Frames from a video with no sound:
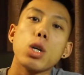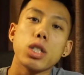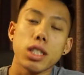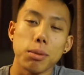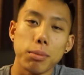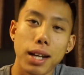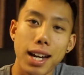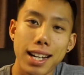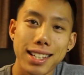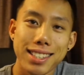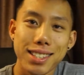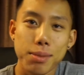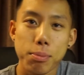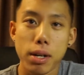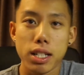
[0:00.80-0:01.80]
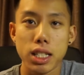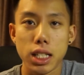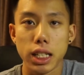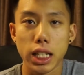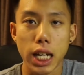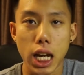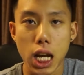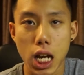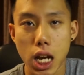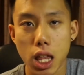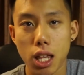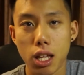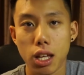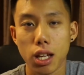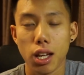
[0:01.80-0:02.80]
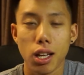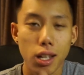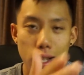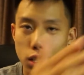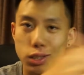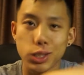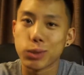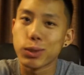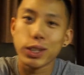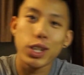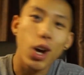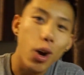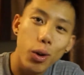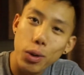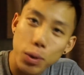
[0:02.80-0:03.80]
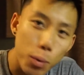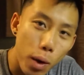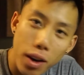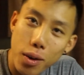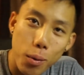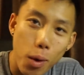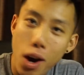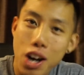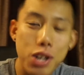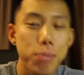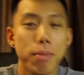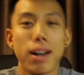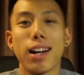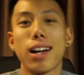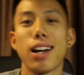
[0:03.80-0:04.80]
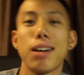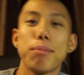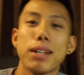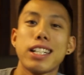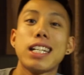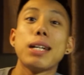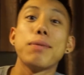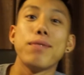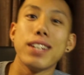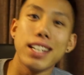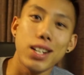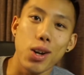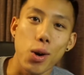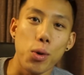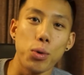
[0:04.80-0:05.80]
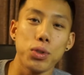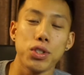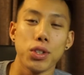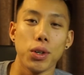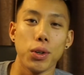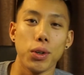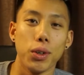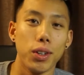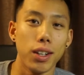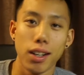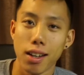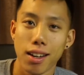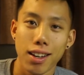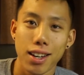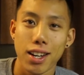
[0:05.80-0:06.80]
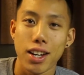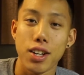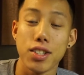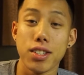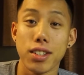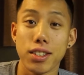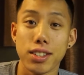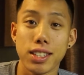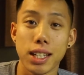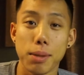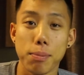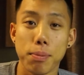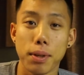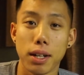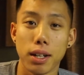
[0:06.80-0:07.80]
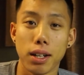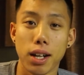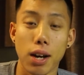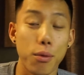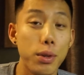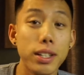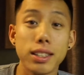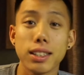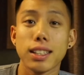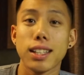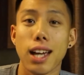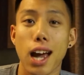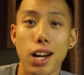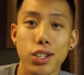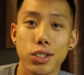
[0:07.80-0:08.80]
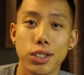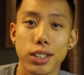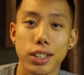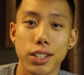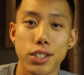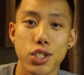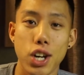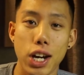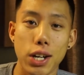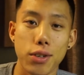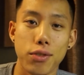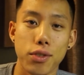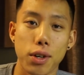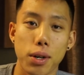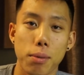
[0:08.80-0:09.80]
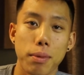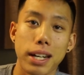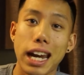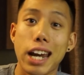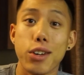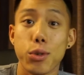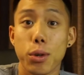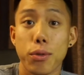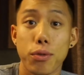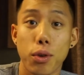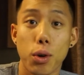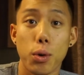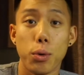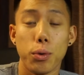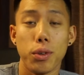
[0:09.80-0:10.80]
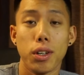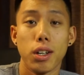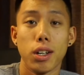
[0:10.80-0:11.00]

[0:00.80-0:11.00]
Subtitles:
What's up, guys? Preston again. Seems like y'all only want to watch my tip videos, so here's another tip. I recently actually changed from an Android phone